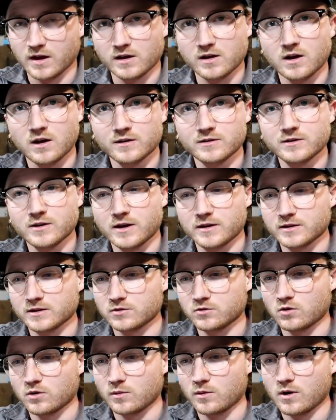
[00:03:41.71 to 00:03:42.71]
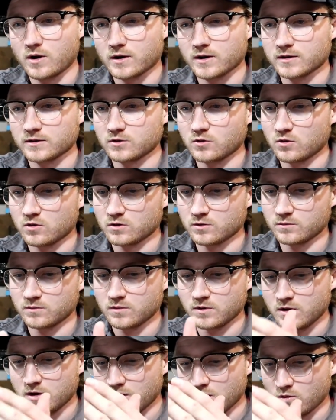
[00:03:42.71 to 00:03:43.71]
I contacted Twinlock and told
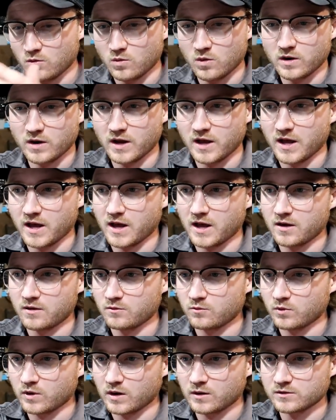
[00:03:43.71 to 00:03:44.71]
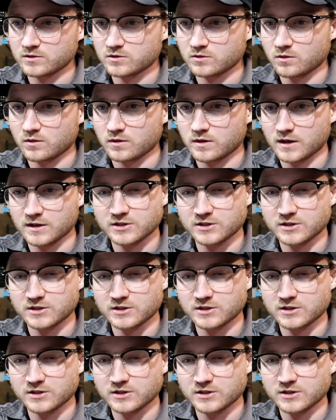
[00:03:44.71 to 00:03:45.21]
them what I had, what I was doing.